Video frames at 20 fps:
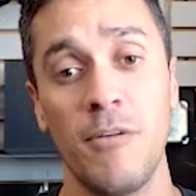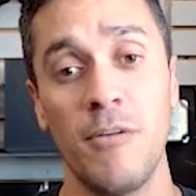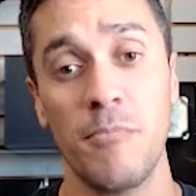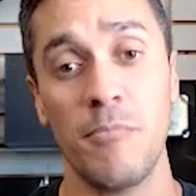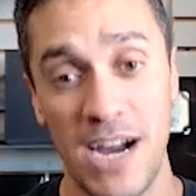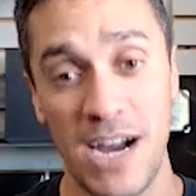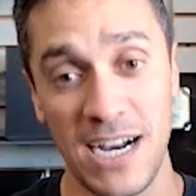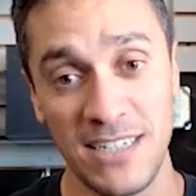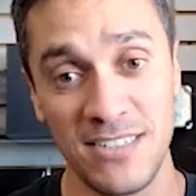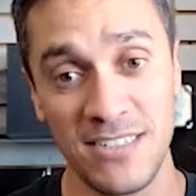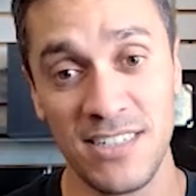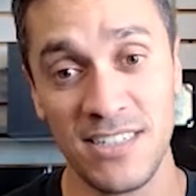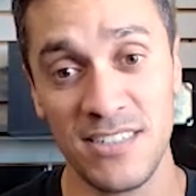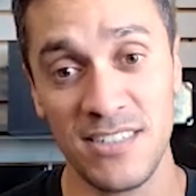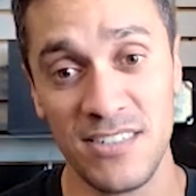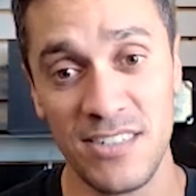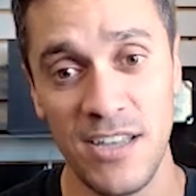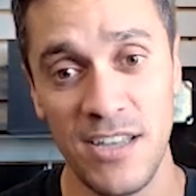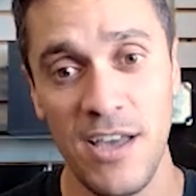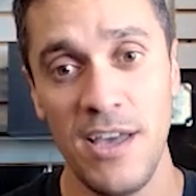
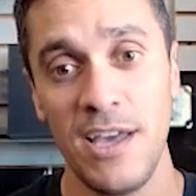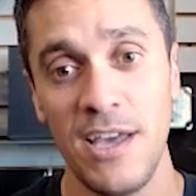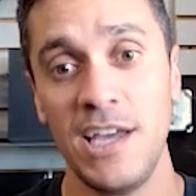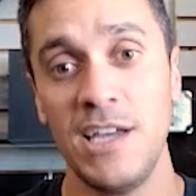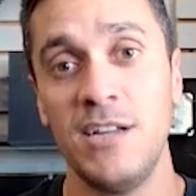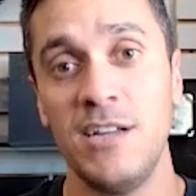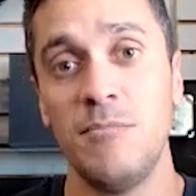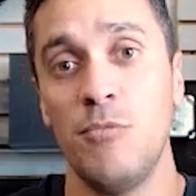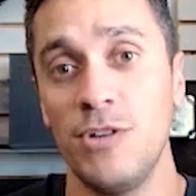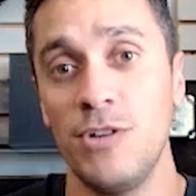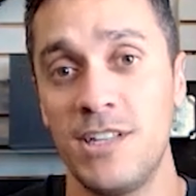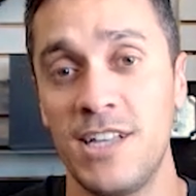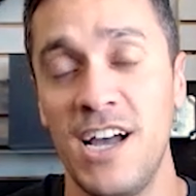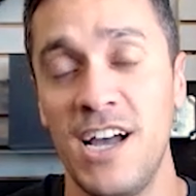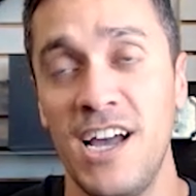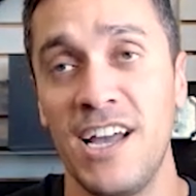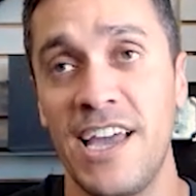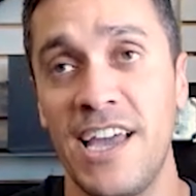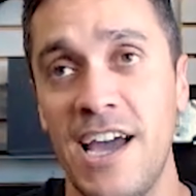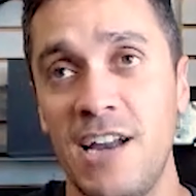practices in Muay Thai
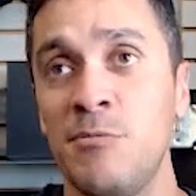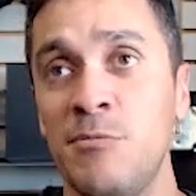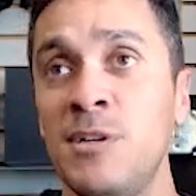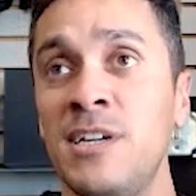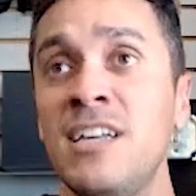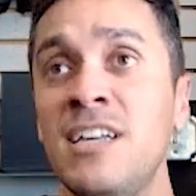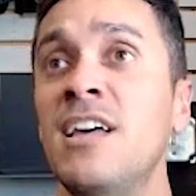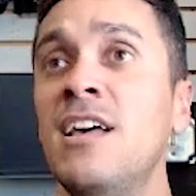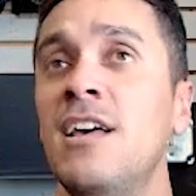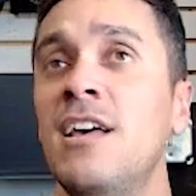Academy,